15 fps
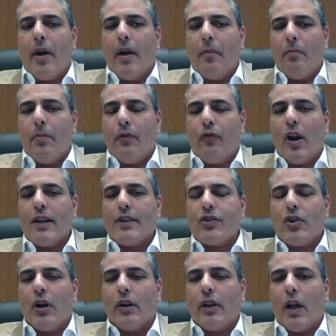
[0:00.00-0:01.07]
Before I
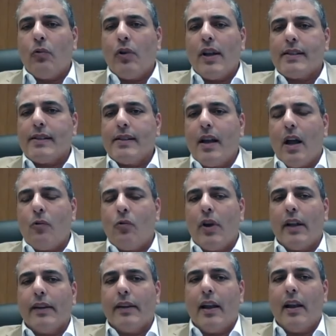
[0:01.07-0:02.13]
start, I want
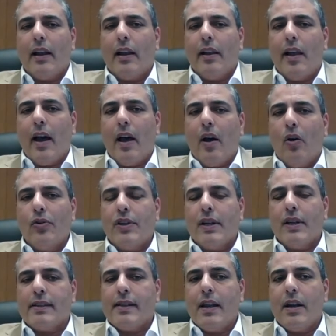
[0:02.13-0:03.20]
to tell the
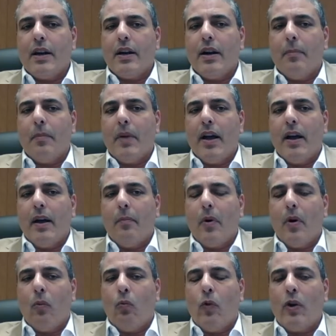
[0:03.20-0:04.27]
audience here
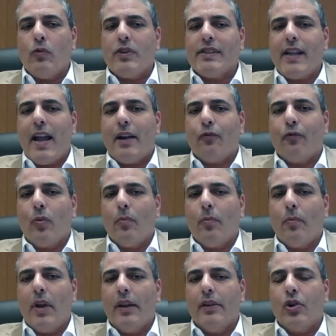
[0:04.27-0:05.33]
where we stand
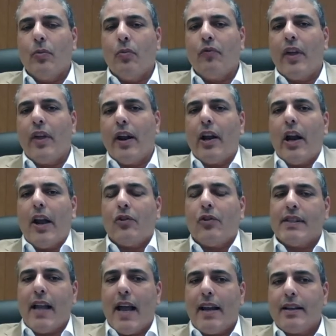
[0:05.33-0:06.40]
in terms of the
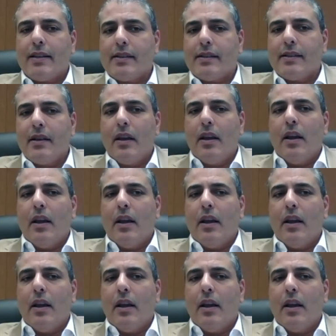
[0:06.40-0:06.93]
regulatory status.